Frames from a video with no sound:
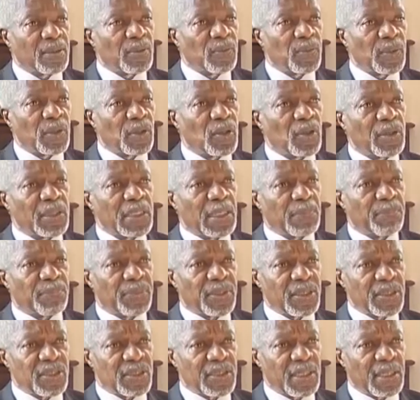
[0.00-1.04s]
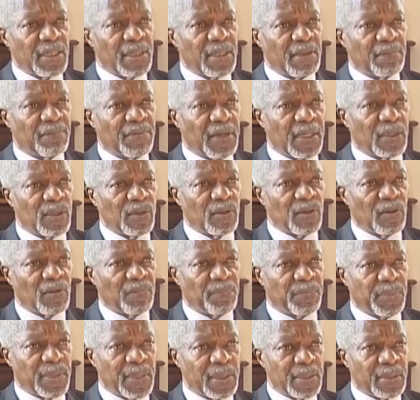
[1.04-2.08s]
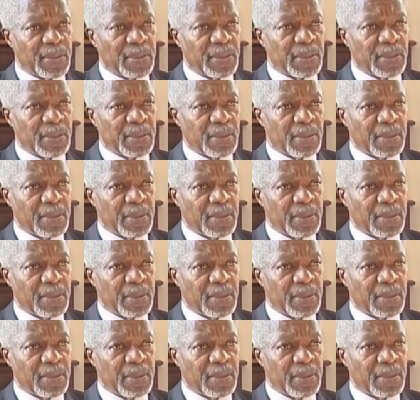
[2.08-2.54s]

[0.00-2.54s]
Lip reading: We don't appreciate the value of peace